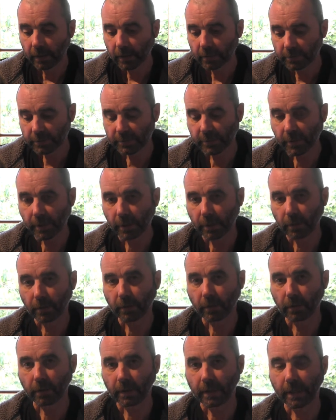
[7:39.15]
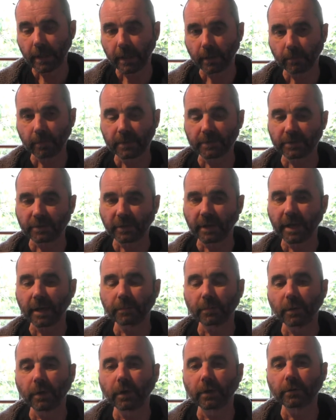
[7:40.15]
So once I
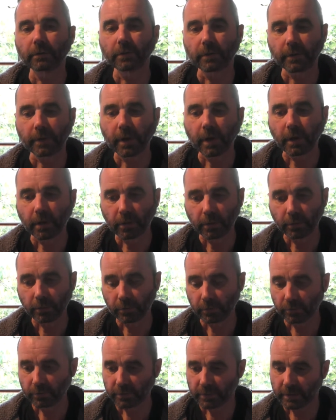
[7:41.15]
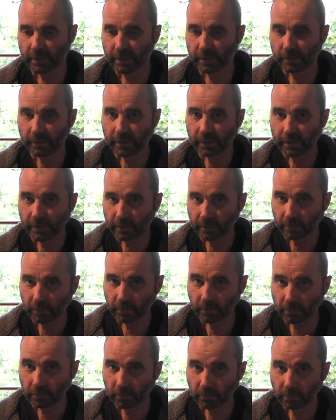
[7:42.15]
upload those and I can
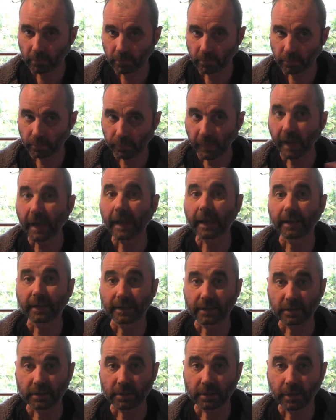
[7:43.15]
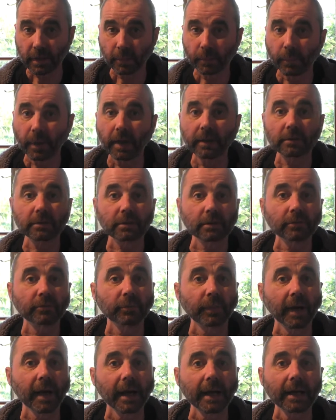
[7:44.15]
package a bunch of
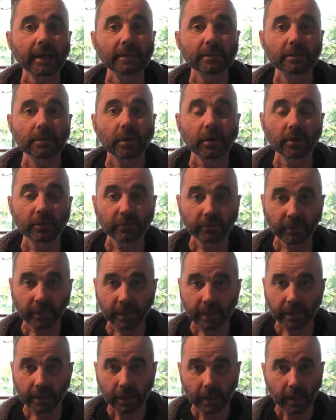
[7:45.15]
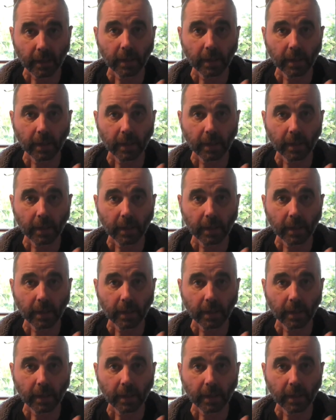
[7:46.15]
parts, hopefully